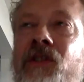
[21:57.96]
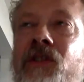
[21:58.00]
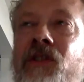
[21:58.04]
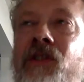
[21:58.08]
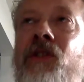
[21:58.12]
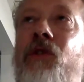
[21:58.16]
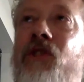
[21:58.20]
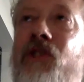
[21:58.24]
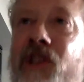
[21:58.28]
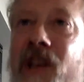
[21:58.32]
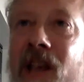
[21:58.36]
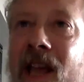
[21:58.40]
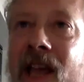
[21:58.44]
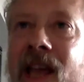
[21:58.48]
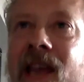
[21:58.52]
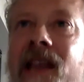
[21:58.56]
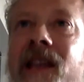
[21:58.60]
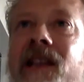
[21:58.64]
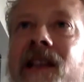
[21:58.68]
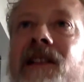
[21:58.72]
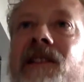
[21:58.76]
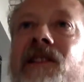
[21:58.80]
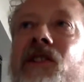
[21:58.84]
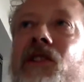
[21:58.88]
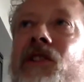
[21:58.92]
to
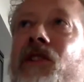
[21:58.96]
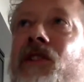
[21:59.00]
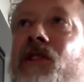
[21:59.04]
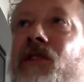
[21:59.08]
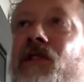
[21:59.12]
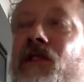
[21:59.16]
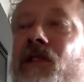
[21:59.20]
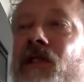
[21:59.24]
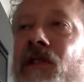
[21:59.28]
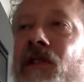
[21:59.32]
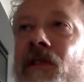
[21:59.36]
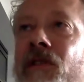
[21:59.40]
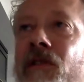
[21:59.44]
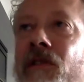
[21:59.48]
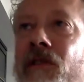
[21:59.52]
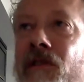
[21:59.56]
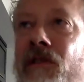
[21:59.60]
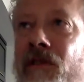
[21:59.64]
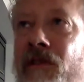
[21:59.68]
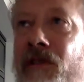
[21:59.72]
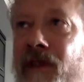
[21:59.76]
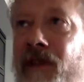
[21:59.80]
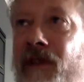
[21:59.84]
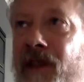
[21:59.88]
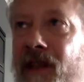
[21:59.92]
change
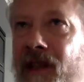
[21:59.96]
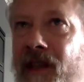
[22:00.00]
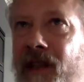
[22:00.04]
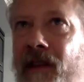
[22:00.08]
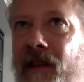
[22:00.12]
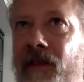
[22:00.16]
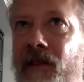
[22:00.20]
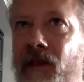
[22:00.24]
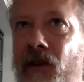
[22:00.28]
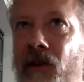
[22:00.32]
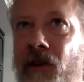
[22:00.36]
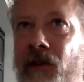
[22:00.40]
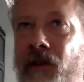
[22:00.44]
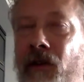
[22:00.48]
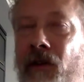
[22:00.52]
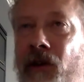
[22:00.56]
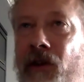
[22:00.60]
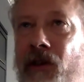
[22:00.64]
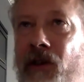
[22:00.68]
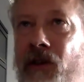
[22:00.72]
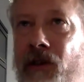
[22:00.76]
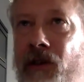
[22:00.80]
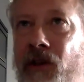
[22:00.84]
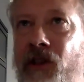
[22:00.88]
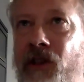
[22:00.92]

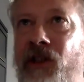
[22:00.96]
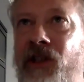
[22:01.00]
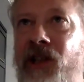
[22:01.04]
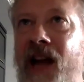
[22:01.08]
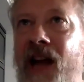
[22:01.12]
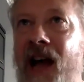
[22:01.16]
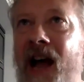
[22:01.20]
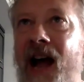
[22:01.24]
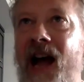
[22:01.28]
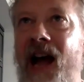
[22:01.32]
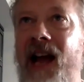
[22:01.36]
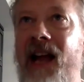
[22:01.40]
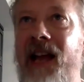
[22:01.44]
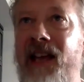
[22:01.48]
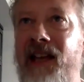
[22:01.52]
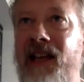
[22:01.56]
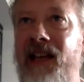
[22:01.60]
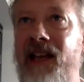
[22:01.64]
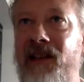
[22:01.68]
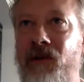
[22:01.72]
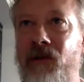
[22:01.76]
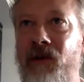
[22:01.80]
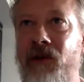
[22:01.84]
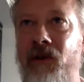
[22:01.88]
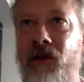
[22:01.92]
the
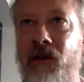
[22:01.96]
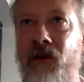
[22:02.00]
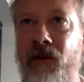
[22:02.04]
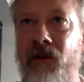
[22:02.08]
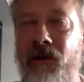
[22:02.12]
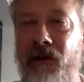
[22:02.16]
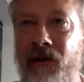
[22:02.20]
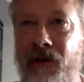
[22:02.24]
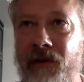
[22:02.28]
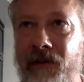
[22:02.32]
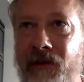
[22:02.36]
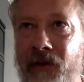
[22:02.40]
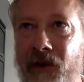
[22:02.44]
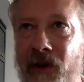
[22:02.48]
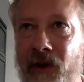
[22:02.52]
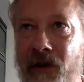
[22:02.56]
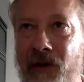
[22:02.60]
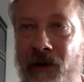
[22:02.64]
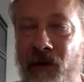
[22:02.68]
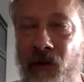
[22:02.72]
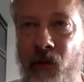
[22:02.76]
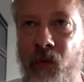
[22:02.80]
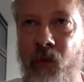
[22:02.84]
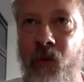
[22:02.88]
tide or the